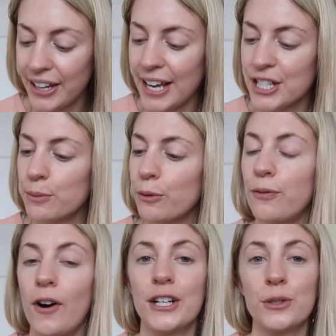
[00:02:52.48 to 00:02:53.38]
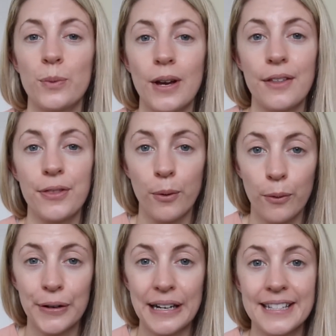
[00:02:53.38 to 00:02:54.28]
I guess you will find with the
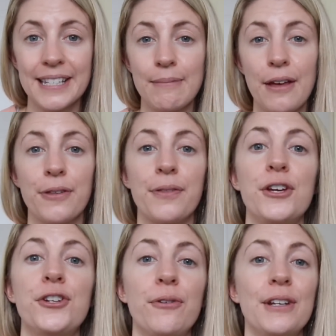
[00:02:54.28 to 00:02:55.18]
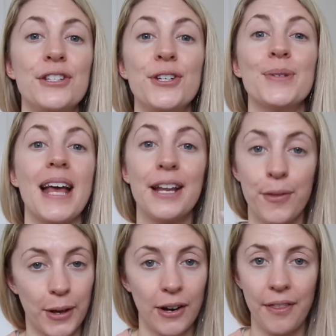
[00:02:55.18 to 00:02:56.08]
oil cleansing method that you don't need to use
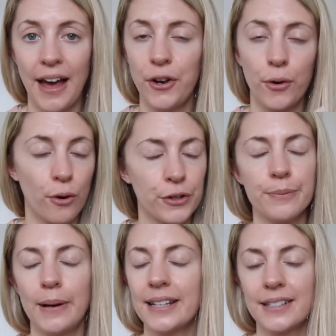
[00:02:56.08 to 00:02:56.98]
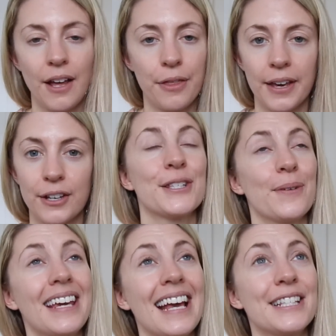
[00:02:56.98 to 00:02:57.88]
anything like that, no cotton pads, nothing.
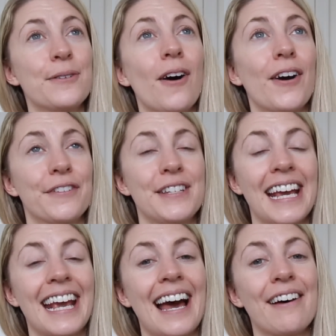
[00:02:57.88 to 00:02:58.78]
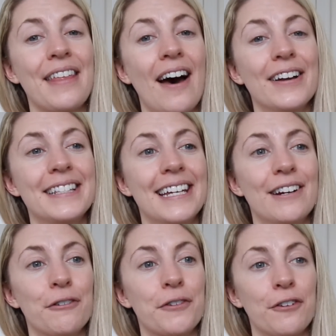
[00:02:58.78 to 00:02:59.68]
So I guess you are kind of taking out that
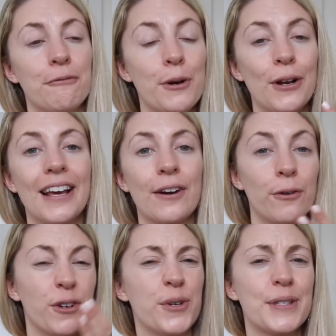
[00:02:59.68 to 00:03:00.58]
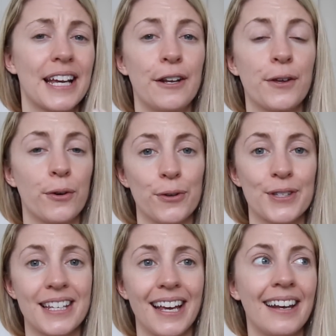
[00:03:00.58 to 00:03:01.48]
idea of kind of pulling or using anything on your
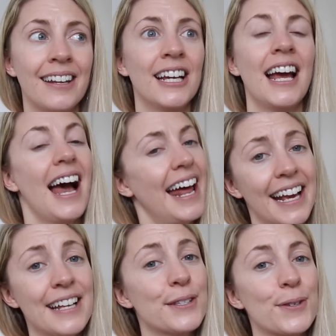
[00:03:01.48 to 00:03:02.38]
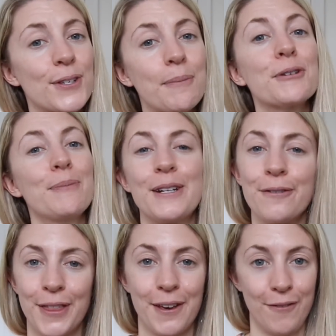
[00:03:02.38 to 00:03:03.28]
skin. And I guess it's also much better for the